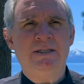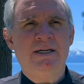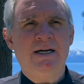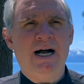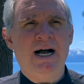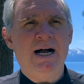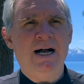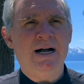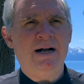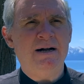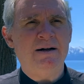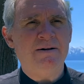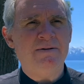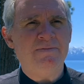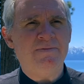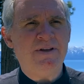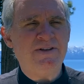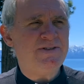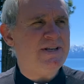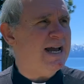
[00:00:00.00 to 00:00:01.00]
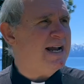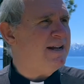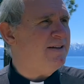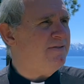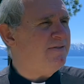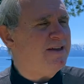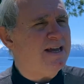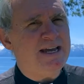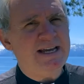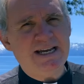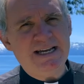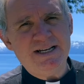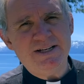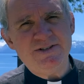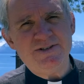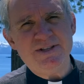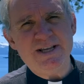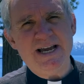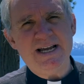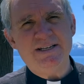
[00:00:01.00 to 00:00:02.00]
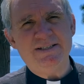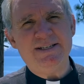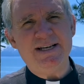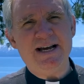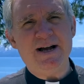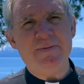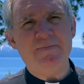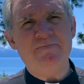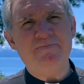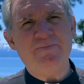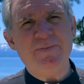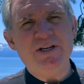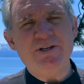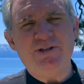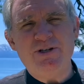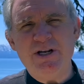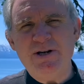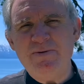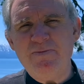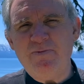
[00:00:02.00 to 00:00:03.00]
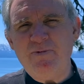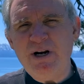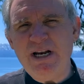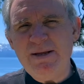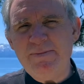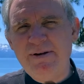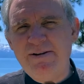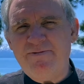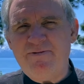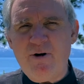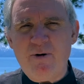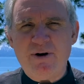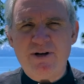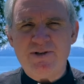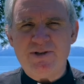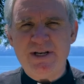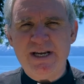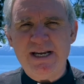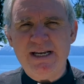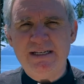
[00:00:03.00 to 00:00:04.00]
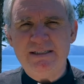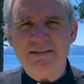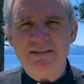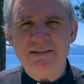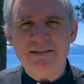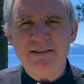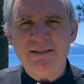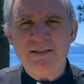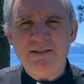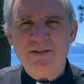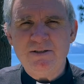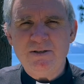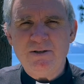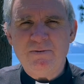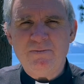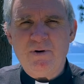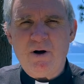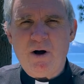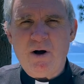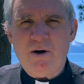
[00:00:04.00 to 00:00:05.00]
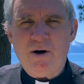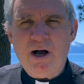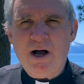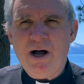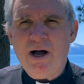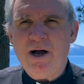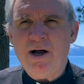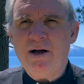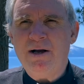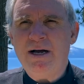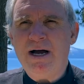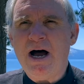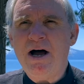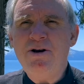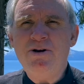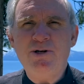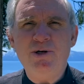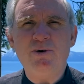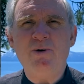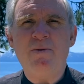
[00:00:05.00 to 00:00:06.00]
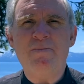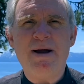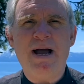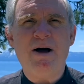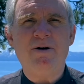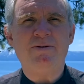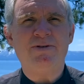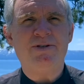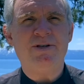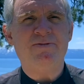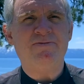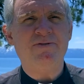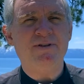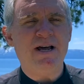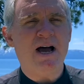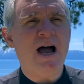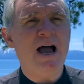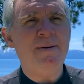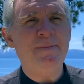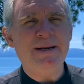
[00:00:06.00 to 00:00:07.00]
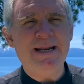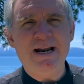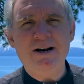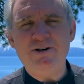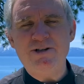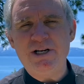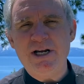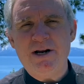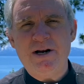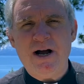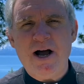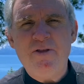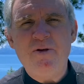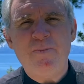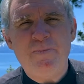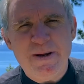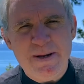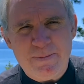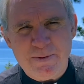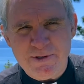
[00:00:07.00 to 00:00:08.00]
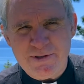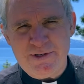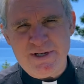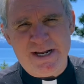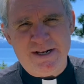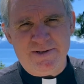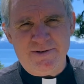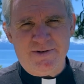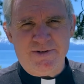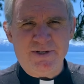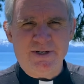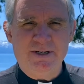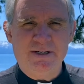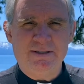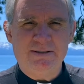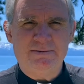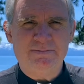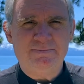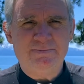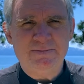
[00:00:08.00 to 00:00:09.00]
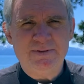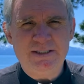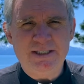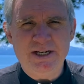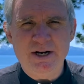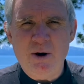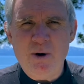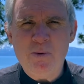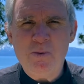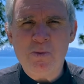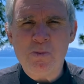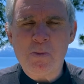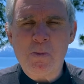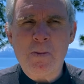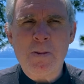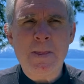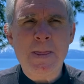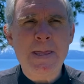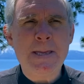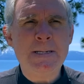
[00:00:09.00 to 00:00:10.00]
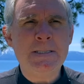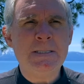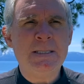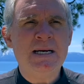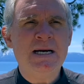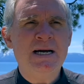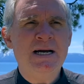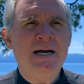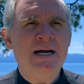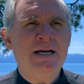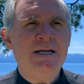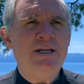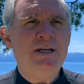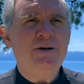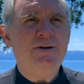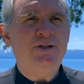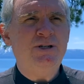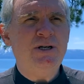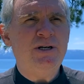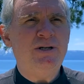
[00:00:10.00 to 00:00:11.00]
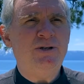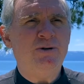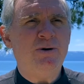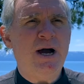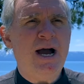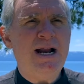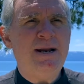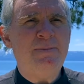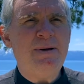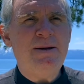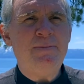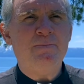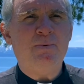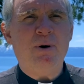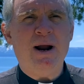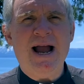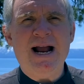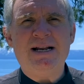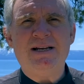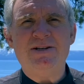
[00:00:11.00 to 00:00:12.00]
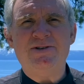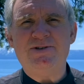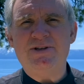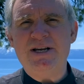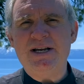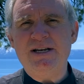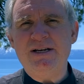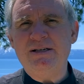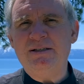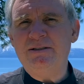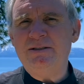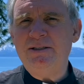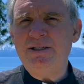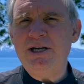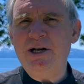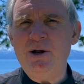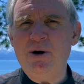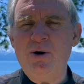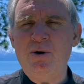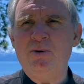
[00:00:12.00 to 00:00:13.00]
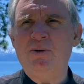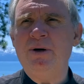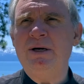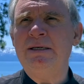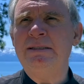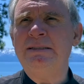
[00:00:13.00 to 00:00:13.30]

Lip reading: The second thing is that you shouldn't really be focusing undue amount of time and energy on other people's sins. You know, you should try to be practicing, you know,